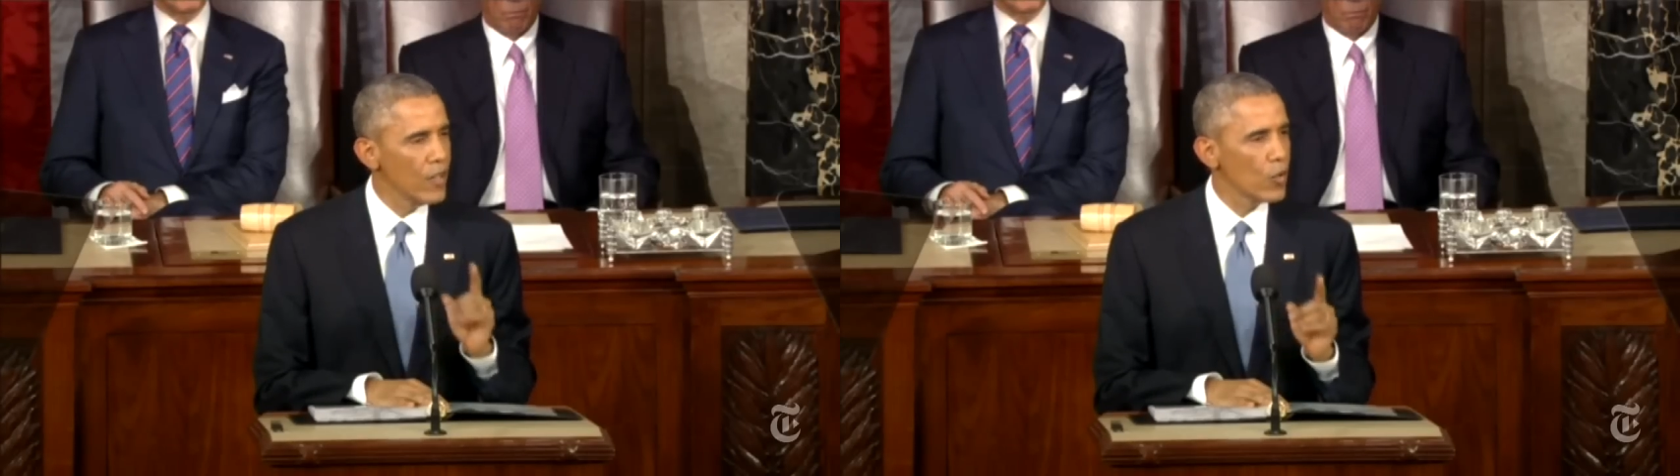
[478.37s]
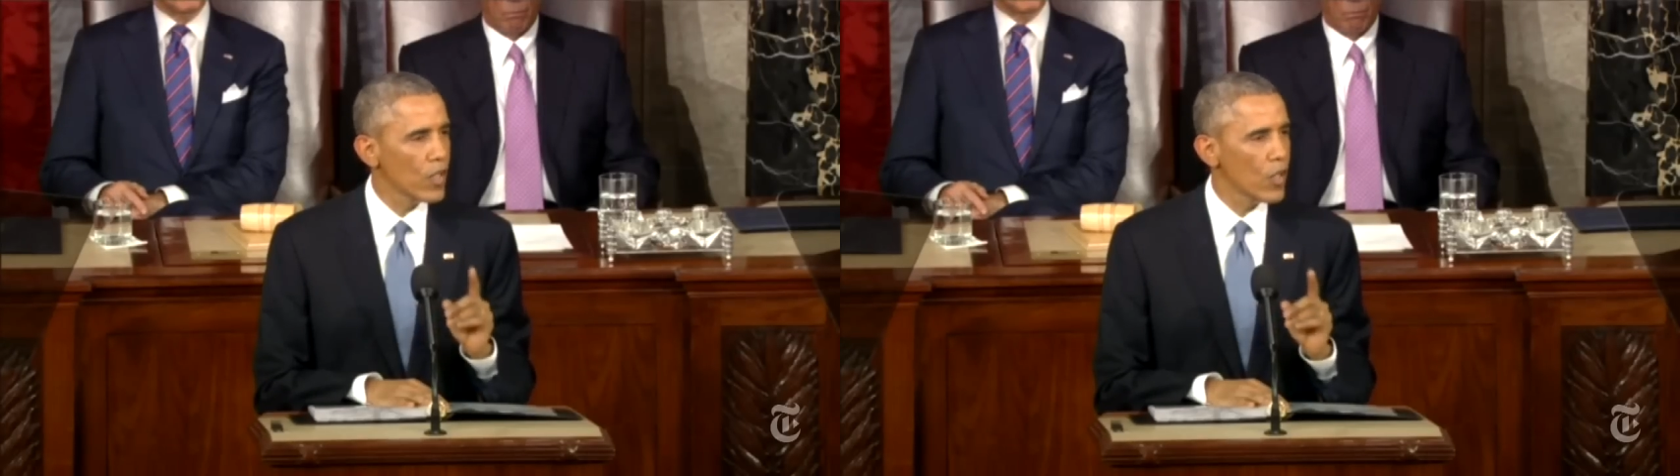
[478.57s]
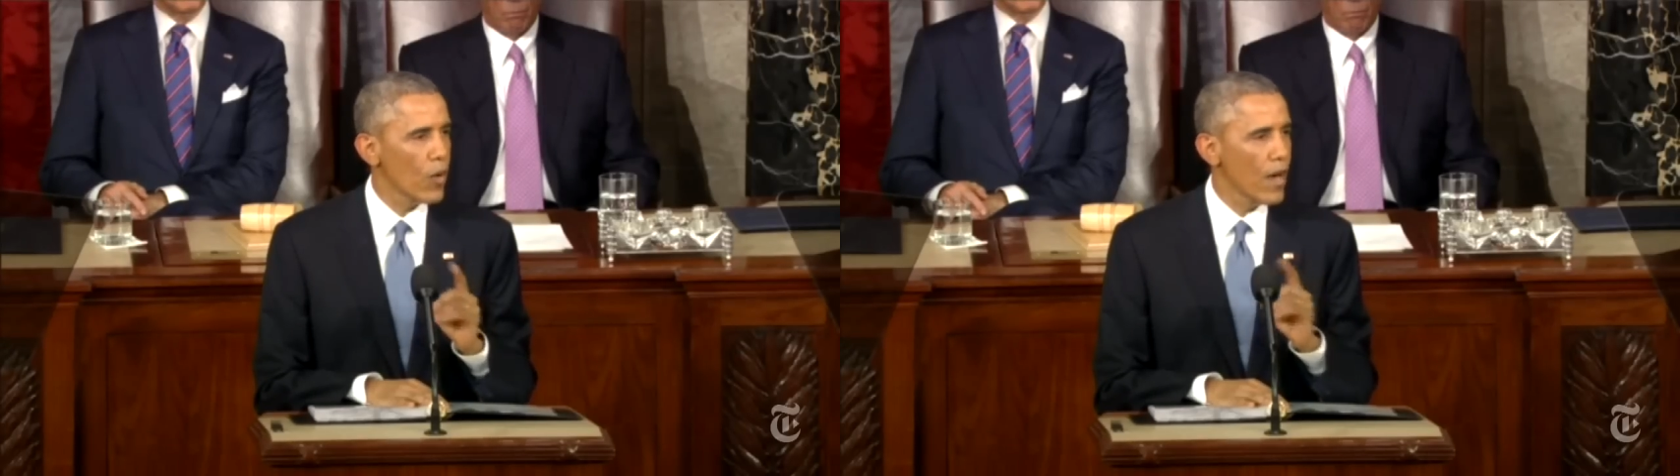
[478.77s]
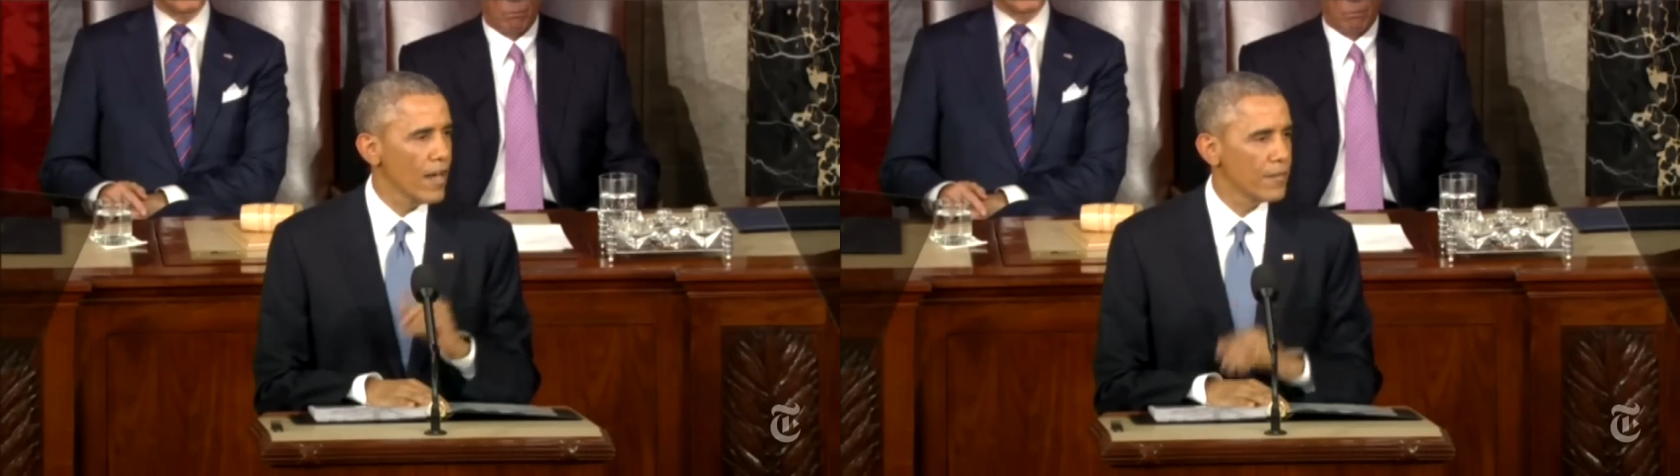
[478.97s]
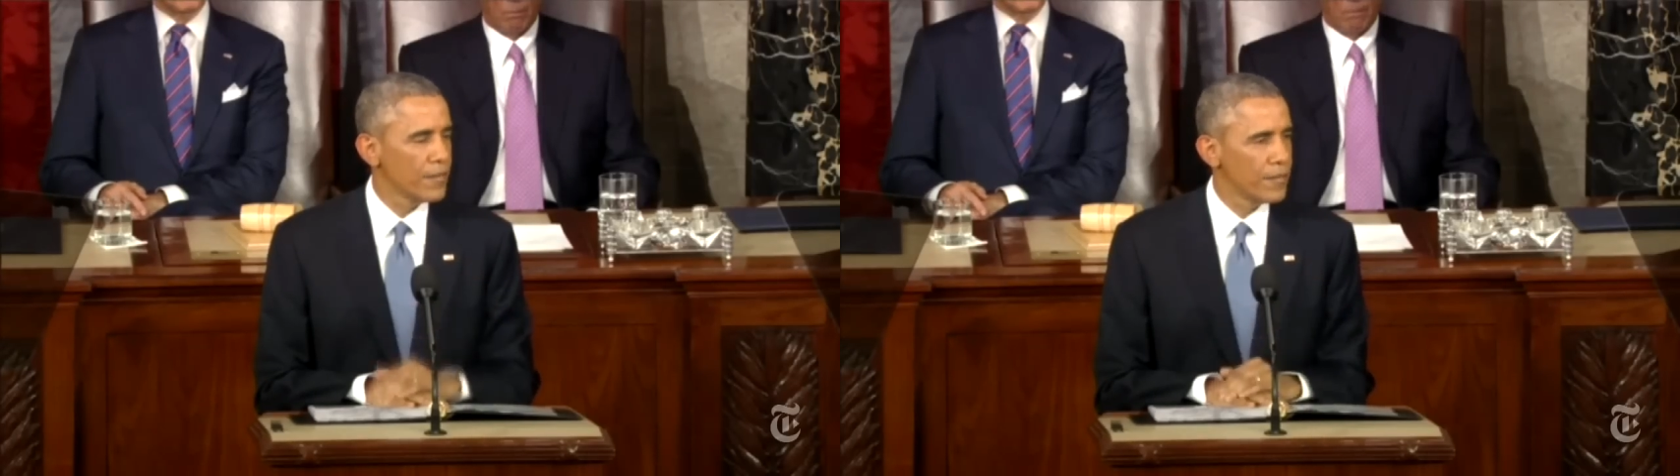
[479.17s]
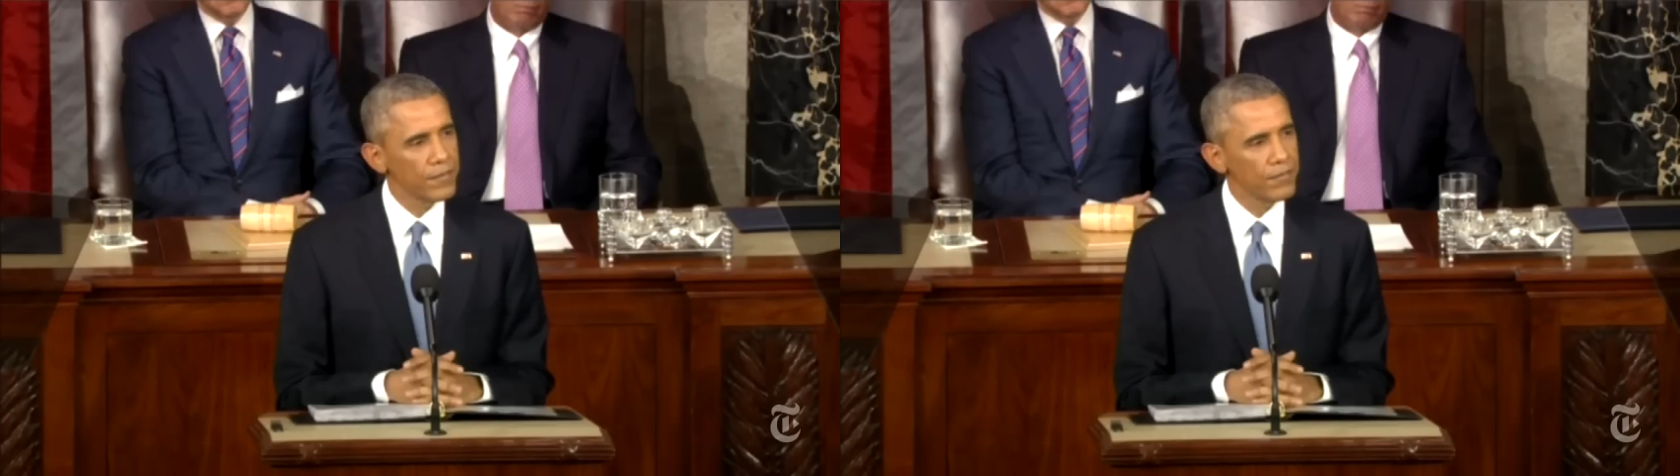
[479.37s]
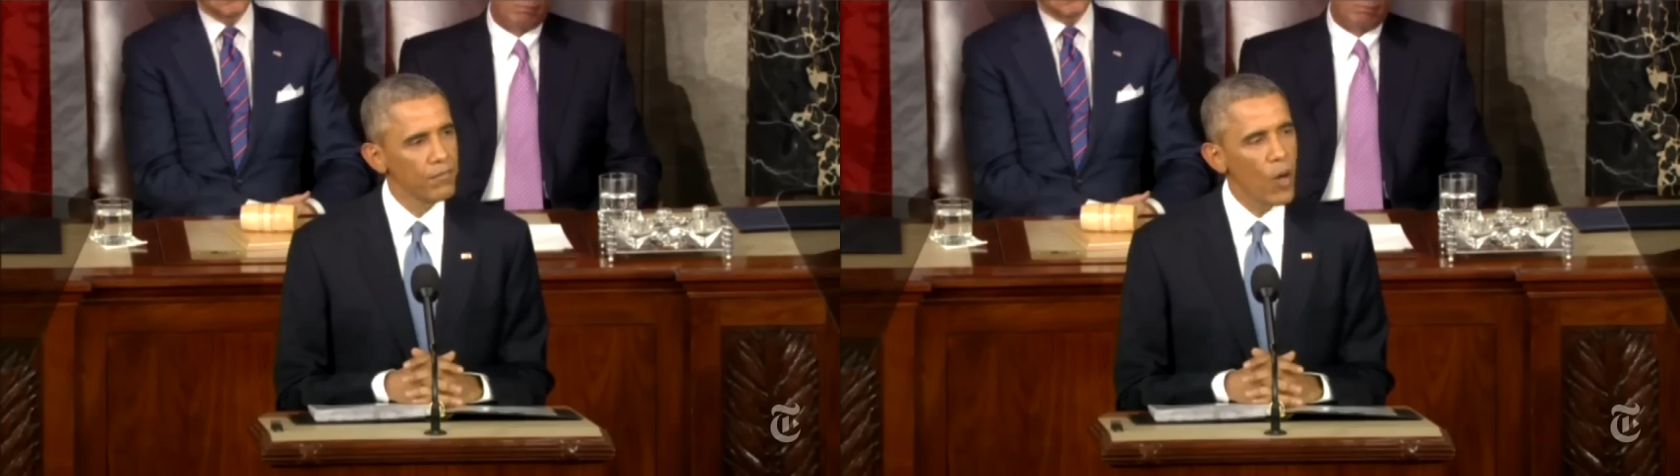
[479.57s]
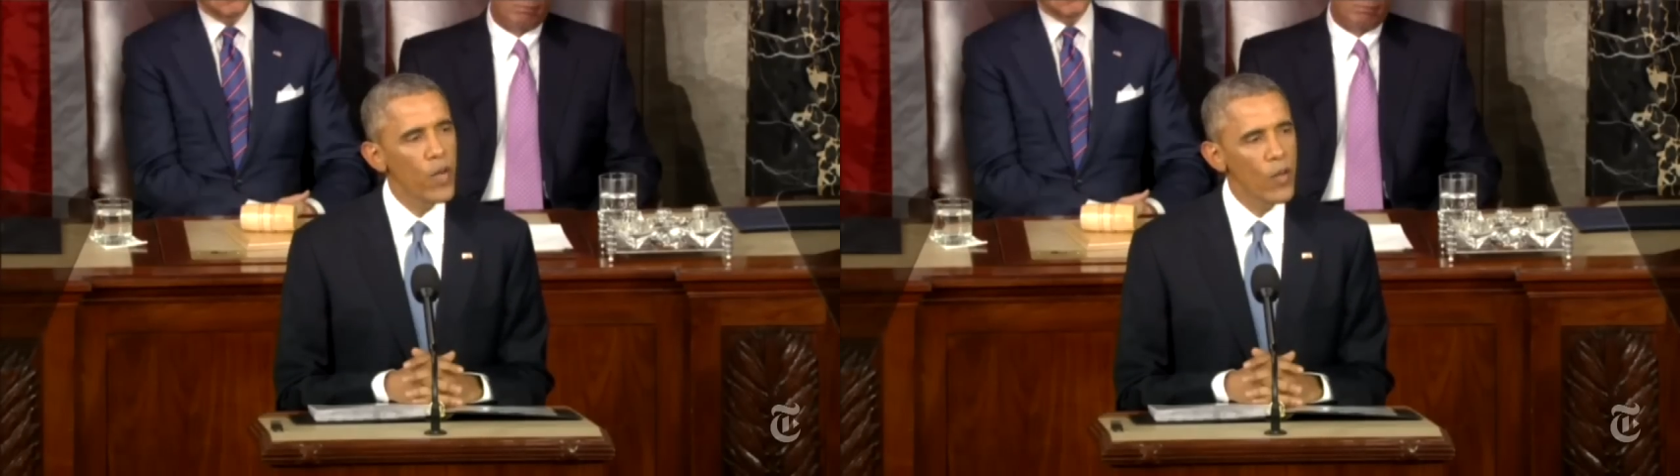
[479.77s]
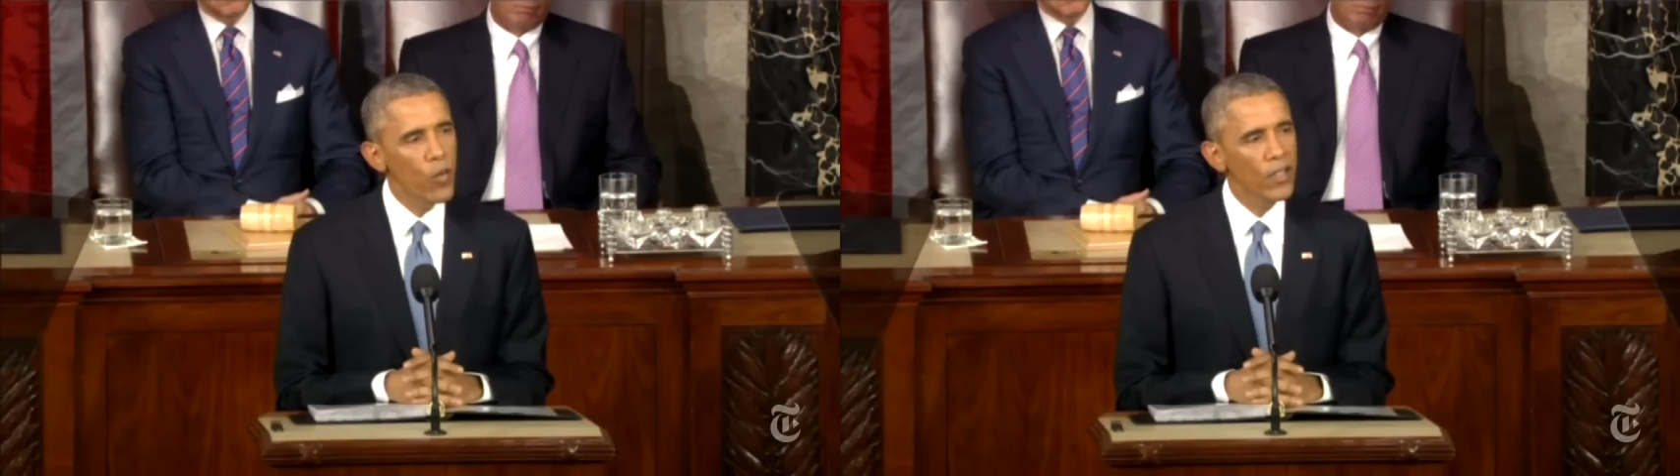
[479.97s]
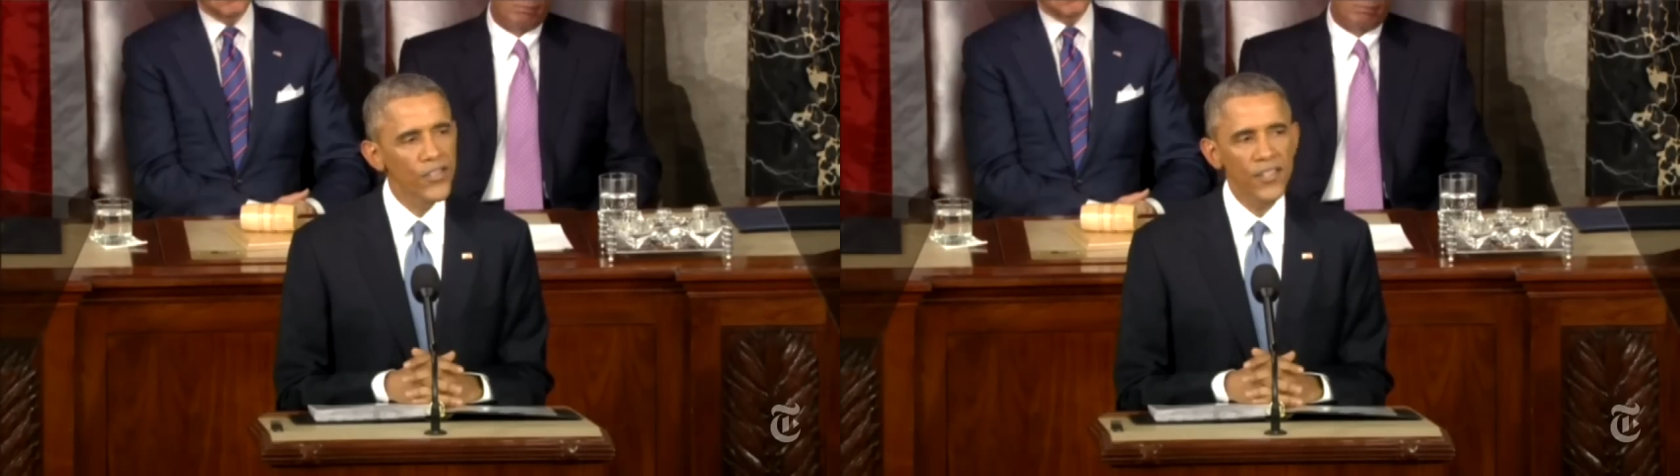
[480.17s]
nuclear Iran. But we
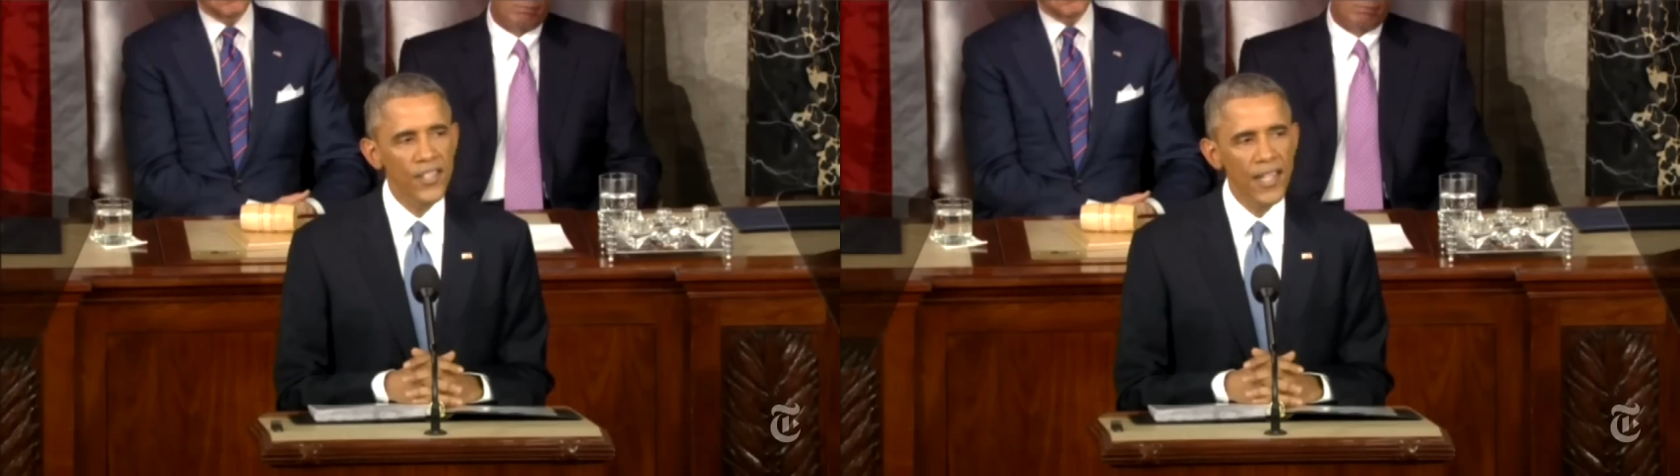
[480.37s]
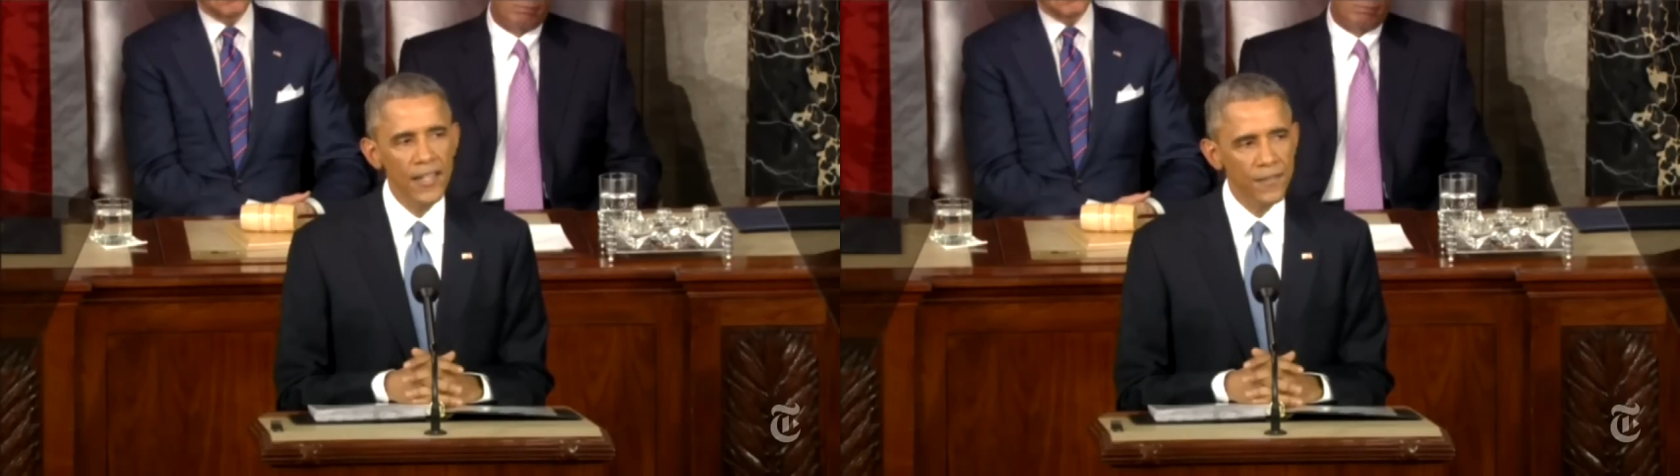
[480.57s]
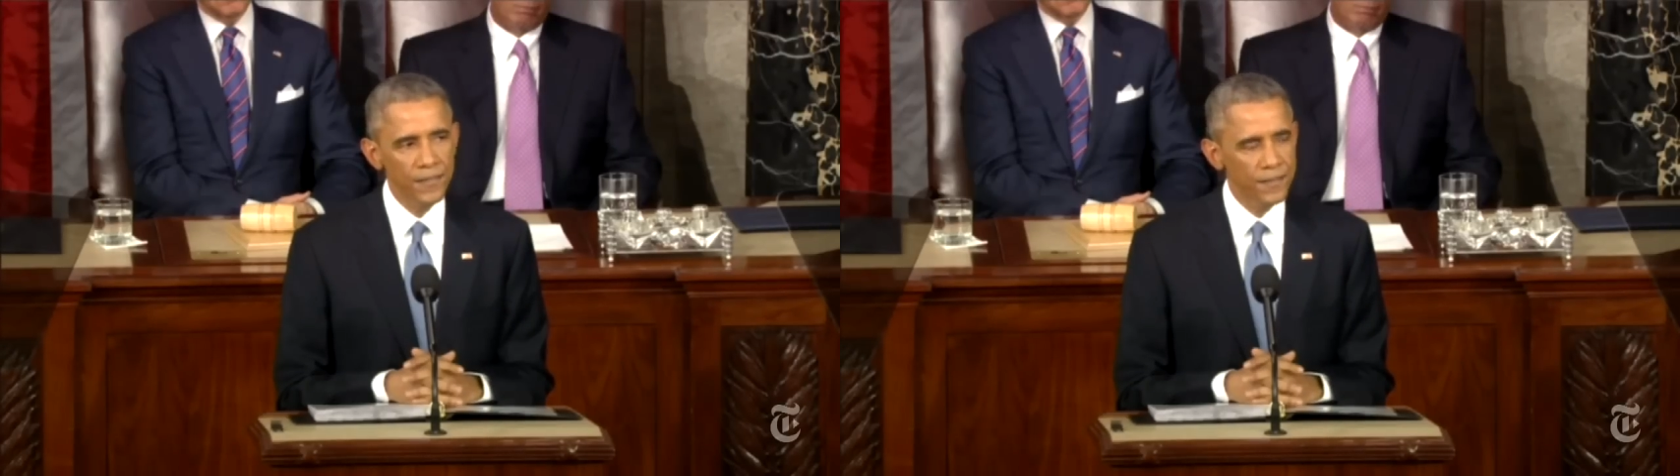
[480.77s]
will succeed.